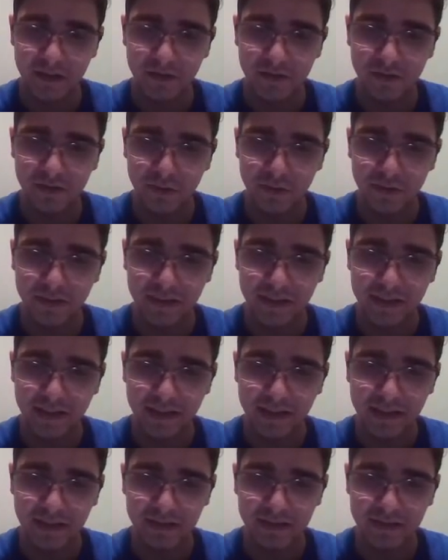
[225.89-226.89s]
too
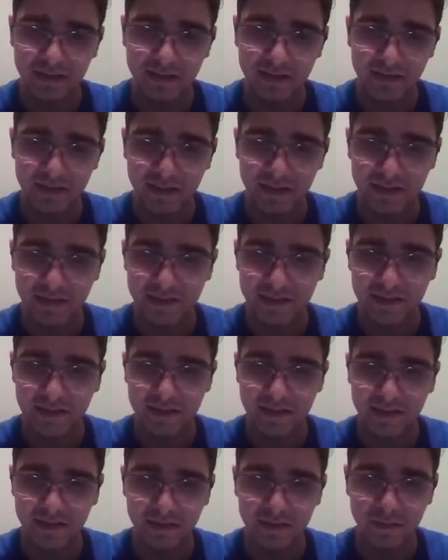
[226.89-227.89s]
keen on this knight
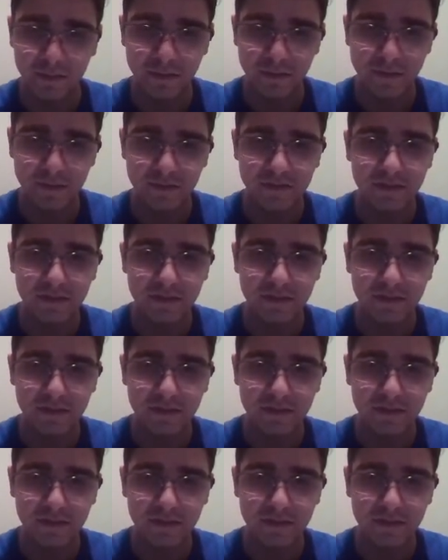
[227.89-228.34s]
c6 move,